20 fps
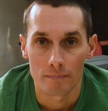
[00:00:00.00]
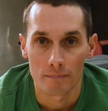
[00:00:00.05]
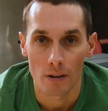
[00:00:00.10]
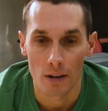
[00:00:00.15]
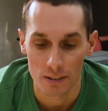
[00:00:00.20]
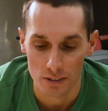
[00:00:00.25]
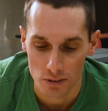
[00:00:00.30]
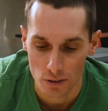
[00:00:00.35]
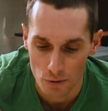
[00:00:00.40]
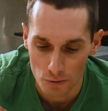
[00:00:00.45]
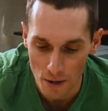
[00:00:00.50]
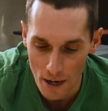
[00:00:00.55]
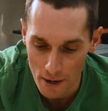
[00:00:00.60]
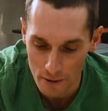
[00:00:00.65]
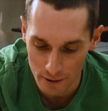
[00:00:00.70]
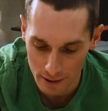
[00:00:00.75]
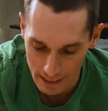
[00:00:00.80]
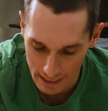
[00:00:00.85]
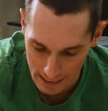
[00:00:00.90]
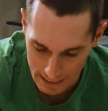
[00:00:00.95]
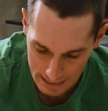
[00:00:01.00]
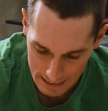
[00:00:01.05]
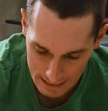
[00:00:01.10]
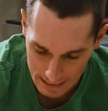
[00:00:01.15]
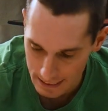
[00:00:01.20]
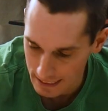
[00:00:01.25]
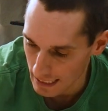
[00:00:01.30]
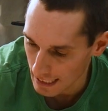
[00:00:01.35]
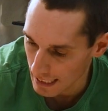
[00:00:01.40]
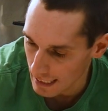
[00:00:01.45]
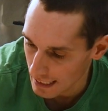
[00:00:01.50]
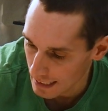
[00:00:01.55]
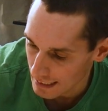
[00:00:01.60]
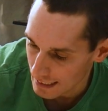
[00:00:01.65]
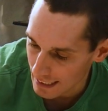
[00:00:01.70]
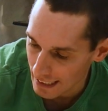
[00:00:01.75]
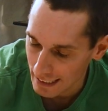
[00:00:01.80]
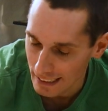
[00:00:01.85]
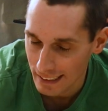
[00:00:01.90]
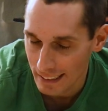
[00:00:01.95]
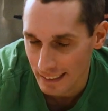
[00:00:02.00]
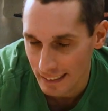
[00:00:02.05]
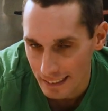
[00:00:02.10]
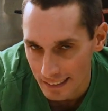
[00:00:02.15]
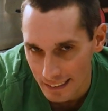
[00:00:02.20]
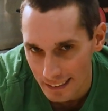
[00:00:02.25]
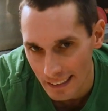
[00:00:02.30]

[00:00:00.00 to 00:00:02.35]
All right, so the routing is done and it,